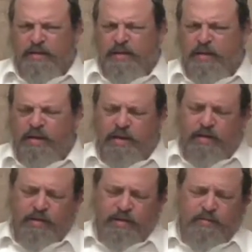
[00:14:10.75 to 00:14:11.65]
No, I
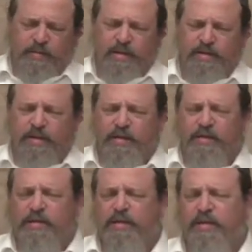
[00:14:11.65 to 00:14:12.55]
don't know. I mean,
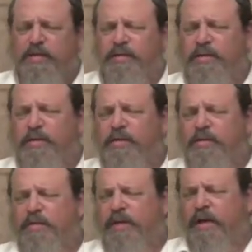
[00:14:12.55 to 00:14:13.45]

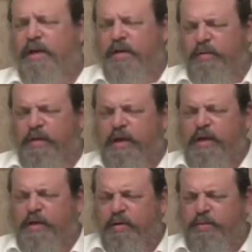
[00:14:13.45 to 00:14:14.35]
I hear
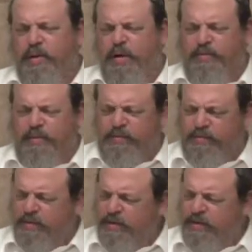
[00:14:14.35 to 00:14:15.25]
the problem.
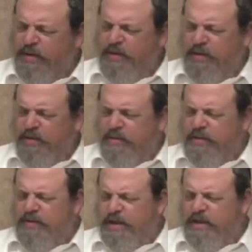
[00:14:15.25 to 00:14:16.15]
We
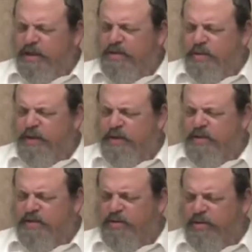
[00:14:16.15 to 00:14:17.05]
said each one has
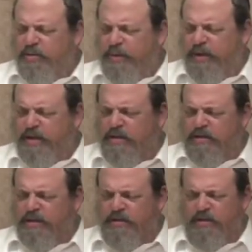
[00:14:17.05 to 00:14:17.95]
a certain
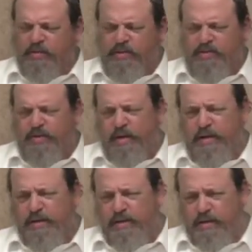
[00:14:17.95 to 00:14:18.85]
weakness and a certain
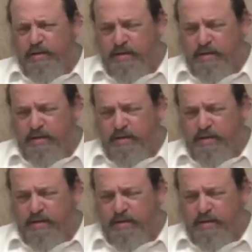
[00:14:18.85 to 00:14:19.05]
strength.